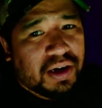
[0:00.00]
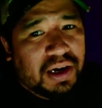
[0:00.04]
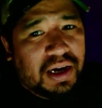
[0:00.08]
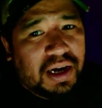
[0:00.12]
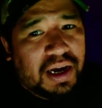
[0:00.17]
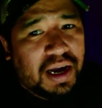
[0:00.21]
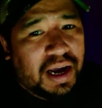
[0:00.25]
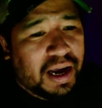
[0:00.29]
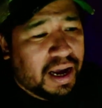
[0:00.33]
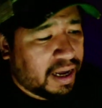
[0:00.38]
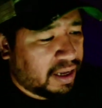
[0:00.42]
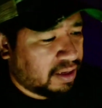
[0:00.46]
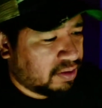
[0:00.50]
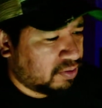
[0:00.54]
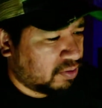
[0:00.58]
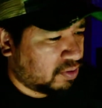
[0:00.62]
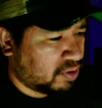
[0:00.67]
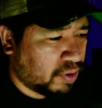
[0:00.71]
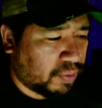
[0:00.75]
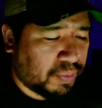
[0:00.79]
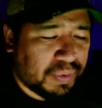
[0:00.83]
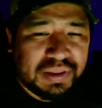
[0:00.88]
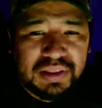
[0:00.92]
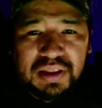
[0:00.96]
and so
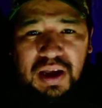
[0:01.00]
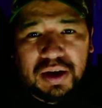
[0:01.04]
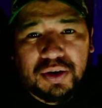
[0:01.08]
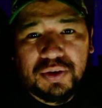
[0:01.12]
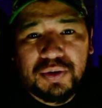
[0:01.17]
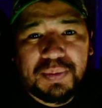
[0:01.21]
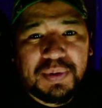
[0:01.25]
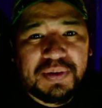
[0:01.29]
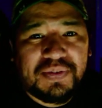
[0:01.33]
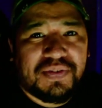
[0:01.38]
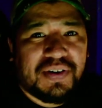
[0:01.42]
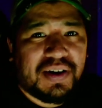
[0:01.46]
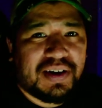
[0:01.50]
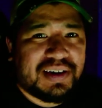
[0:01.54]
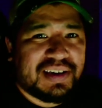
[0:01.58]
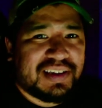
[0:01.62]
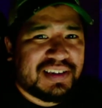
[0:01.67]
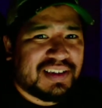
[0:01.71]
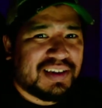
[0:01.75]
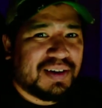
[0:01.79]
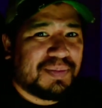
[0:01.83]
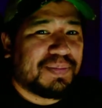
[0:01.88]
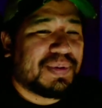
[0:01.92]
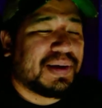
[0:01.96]
we thought it would be funny
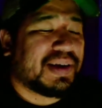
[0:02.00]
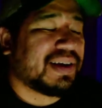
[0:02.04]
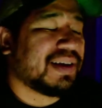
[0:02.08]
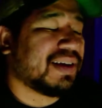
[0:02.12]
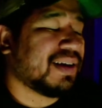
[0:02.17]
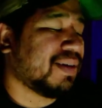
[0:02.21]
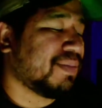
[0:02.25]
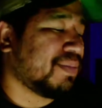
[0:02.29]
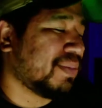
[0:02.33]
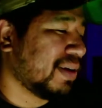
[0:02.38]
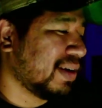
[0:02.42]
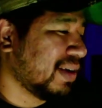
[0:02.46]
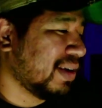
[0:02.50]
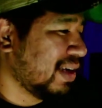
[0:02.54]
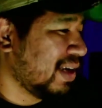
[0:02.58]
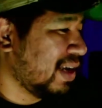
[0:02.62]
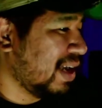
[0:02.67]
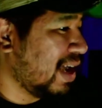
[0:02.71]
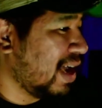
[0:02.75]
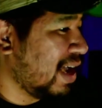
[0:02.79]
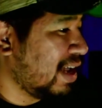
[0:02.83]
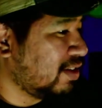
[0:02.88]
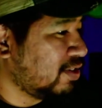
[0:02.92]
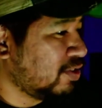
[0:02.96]
to pick it up
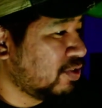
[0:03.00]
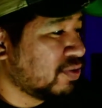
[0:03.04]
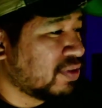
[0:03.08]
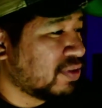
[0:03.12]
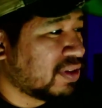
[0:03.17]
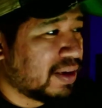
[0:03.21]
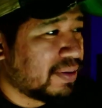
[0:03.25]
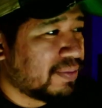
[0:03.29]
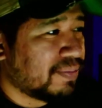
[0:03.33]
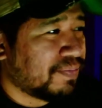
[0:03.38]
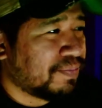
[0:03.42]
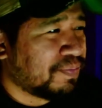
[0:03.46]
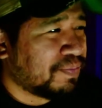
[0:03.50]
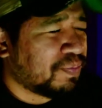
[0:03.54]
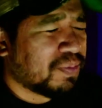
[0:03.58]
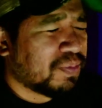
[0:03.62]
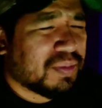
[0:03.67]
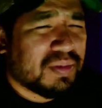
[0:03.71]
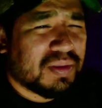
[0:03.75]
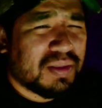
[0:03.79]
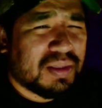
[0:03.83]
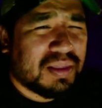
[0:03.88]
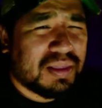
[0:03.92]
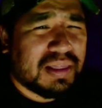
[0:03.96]
and use it.
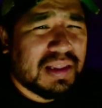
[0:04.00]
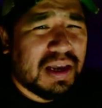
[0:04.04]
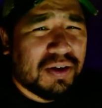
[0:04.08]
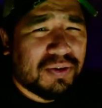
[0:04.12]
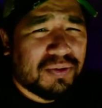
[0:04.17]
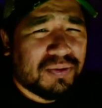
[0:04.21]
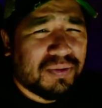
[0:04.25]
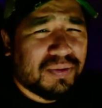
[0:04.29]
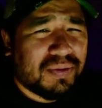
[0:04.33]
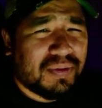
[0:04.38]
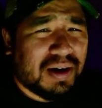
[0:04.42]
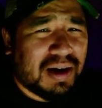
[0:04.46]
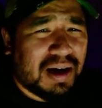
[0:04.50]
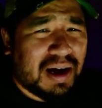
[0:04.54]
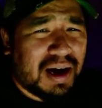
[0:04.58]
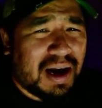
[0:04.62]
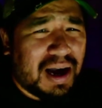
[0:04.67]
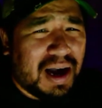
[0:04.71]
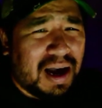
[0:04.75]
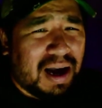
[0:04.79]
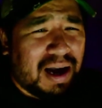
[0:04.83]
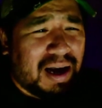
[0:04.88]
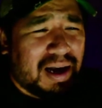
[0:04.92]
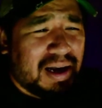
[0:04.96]
Now,
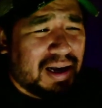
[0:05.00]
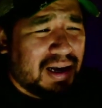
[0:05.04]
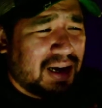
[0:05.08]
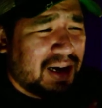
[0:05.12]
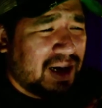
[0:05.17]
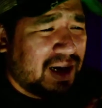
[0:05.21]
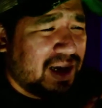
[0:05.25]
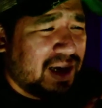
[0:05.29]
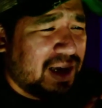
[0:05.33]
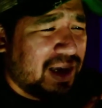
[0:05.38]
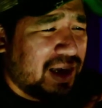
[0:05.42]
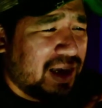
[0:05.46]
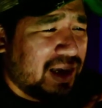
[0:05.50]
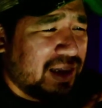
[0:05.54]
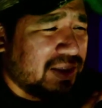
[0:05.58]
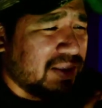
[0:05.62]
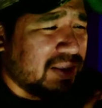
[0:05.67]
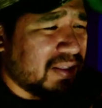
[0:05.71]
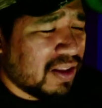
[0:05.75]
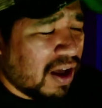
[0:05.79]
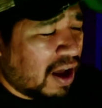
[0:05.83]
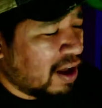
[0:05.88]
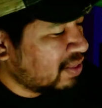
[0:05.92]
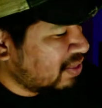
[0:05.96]

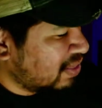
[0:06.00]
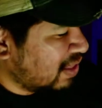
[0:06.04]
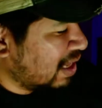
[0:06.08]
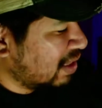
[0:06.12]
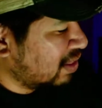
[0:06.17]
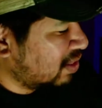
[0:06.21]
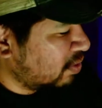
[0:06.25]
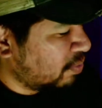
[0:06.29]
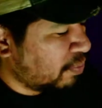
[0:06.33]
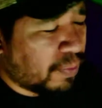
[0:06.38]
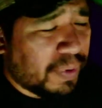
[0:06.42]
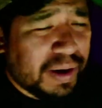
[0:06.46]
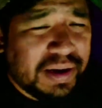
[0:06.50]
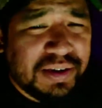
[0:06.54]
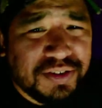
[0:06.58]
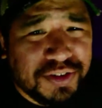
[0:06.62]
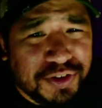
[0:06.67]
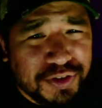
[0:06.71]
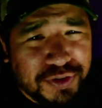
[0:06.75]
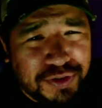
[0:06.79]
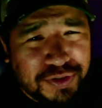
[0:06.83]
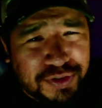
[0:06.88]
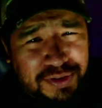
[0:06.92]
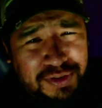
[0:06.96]
not that the
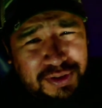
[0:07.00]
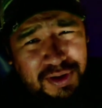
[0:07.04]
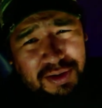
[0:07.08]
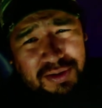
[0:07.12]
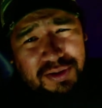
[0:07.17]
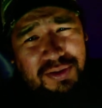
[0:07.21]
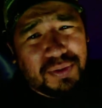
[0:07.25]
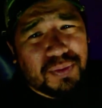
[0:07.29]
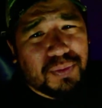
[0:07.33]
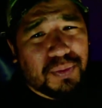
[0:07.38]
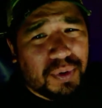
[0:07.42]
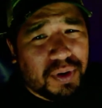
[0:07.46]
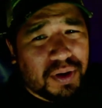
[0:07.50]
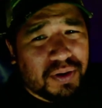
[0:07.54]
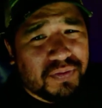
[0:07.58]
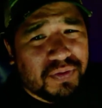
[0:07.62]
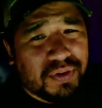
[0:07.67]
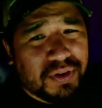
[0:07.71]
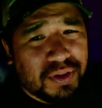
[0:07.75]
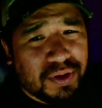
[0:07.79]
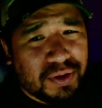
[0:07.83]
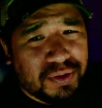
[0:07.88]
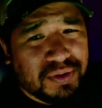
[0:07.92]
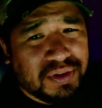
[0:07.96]
Razer doesn't work for
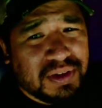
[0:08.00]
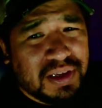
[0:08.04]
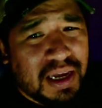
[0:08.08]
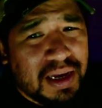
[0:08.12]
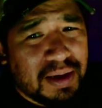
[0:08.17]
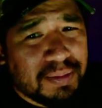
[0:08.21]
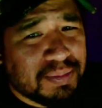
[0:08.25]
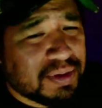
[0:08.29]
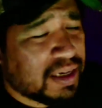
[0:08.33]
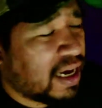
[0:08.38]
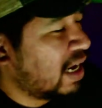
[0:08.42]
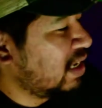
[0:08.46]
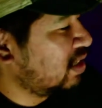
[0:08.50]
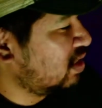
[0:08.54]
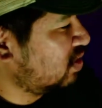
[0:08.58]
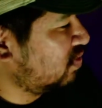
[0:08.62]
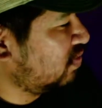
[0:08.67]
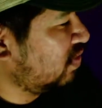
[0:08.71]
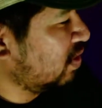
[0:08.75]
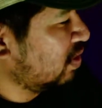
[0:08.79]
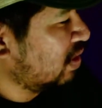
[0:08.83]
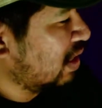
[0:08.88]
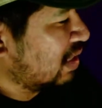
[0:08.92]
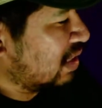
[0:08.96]
those games, I just
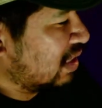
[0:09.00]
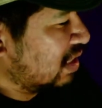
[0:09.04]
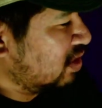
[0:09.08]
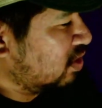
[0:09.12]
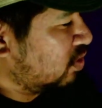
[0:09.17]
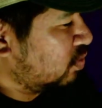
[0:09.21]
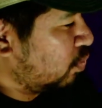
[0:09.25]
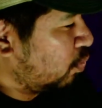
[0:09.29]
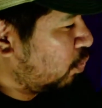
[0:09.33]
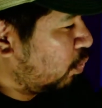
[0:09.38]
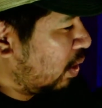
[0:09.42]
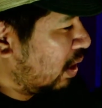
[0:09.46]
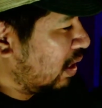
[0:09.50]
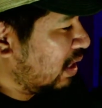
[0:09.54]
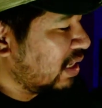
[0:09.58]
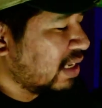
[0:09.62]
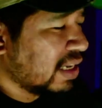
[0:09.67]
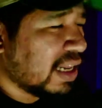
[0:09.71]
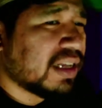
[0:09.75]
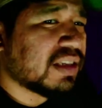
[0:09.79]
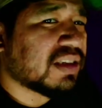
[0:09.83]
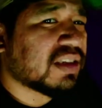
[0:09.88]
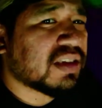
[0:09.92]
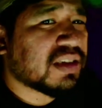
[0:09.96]
feel like this really
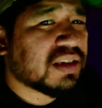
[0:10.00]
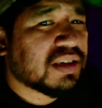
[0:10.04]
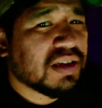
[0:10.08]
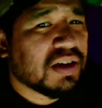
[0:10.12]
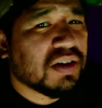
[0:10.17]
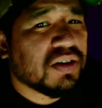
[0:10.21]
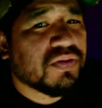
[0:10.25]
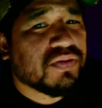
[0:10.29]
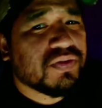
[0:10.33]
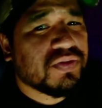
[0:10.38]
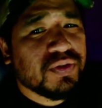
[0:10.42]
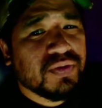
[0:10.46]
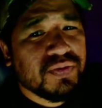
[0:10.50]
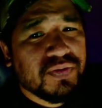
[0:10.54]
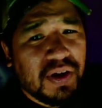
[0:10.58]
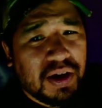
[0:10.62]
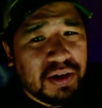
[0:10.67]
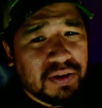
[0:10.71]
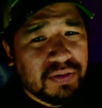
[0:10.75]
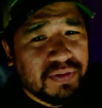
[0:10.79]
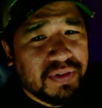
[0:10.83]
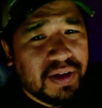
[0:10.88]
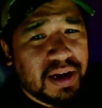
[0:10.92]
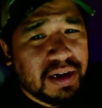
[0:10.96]
lends itself to Final
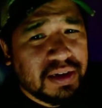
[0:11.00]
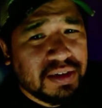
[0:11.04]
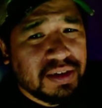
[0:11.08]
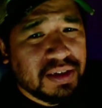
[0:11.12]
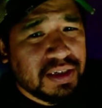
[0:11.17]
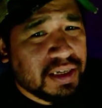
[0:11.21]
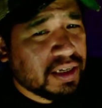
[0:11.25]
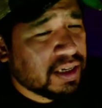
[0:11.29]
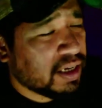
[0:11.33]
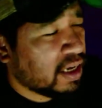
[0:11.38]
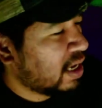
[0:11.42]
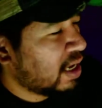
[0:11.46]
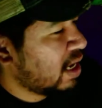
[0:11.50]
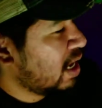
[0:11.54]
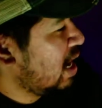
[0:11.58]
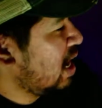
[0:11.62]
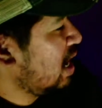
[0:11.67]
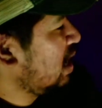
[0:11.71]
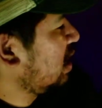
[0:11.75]
Fantasy, and